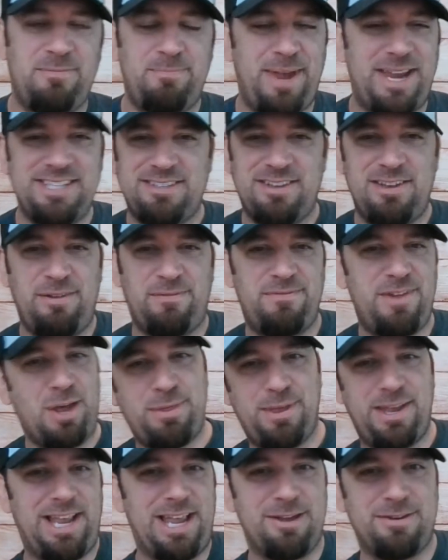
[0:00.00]
Basically, if
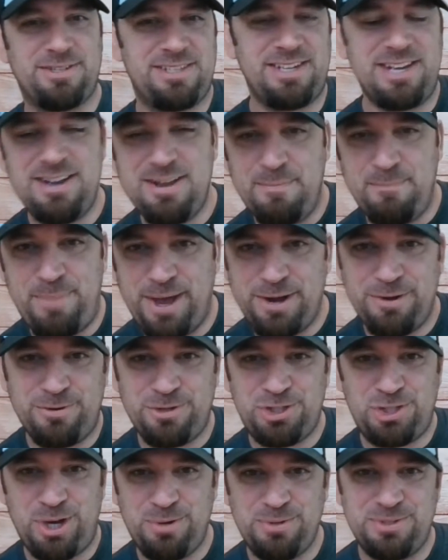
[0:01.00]
nothing else better
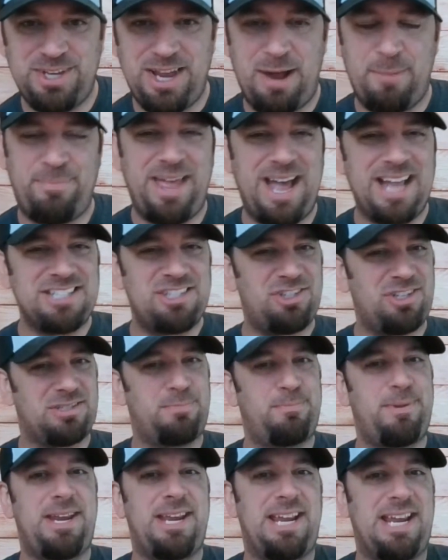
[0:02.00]
shows up, that's
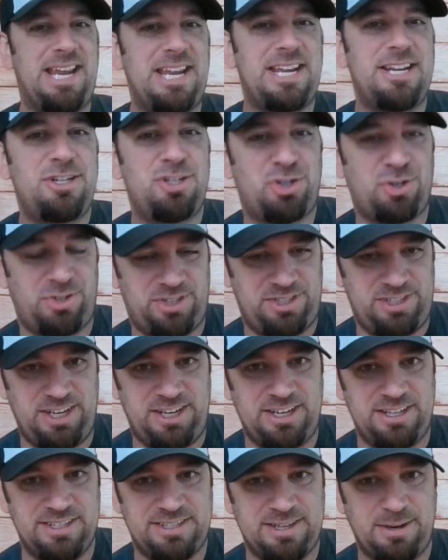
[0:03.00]
just being
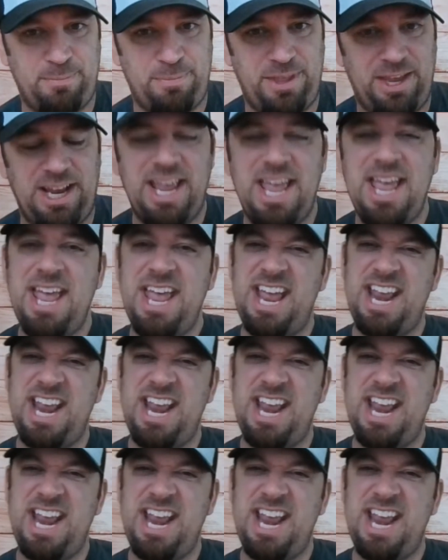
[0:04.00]
interested in something.